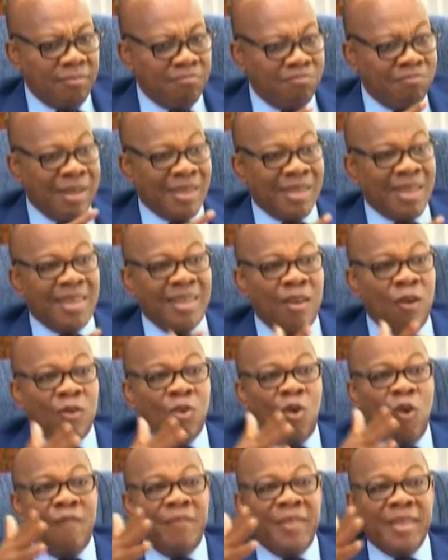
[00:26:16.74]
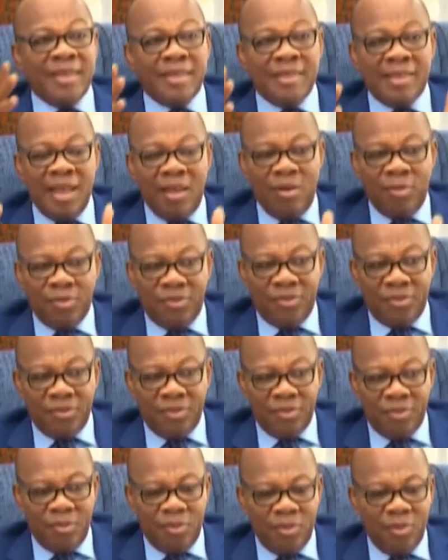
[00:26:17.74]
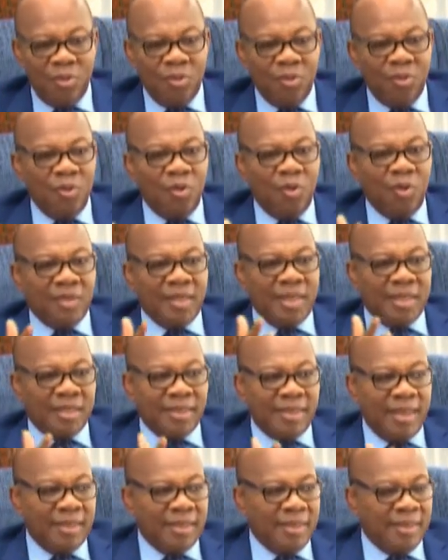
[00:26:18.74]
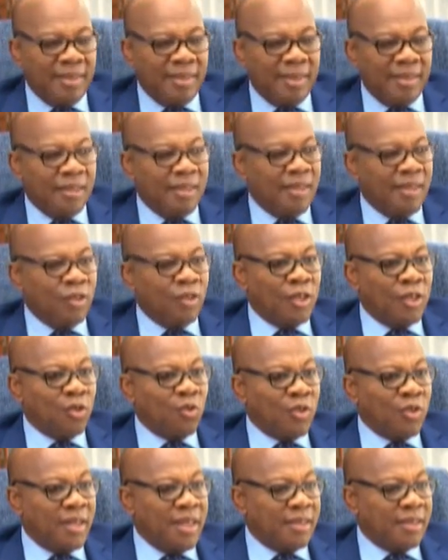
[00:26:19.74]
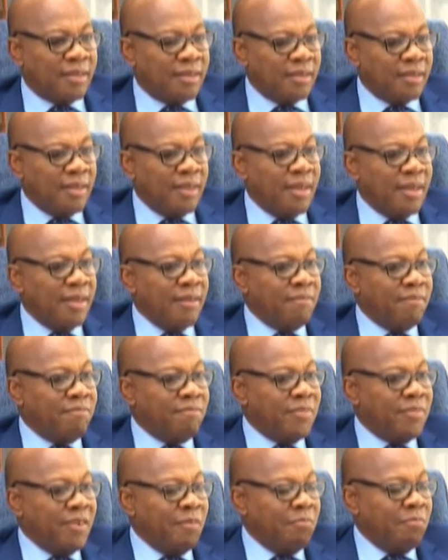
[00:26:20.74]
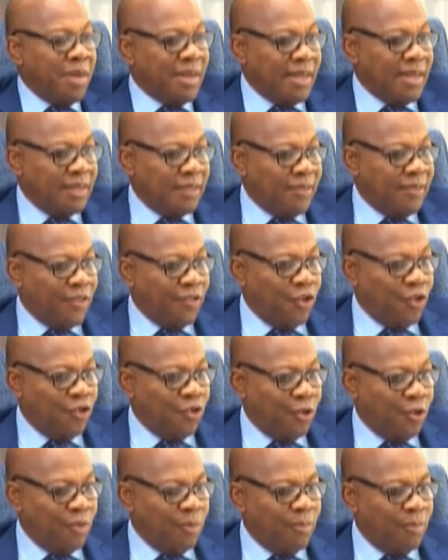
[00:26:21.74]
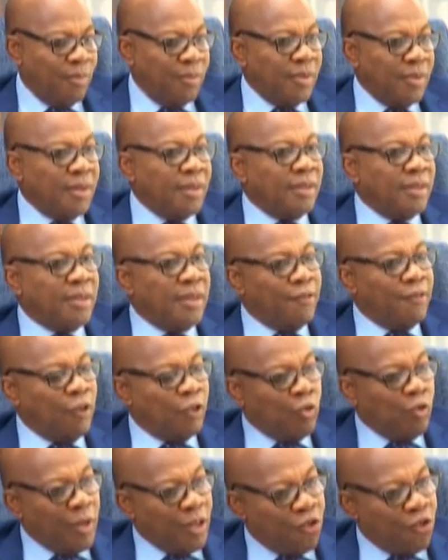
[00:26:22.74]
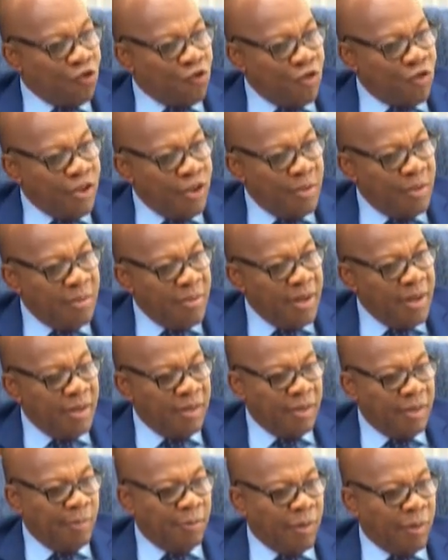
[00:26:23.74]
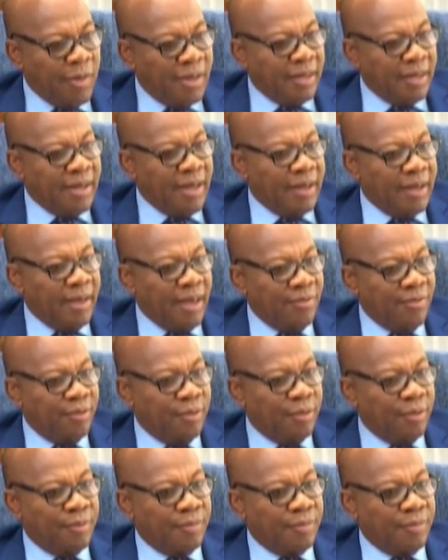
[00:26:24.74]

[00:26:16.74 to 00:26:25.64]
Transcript: Particularly of the South, understanding that in order to get a balanced federation, we've got to be extremely diplomatic and careful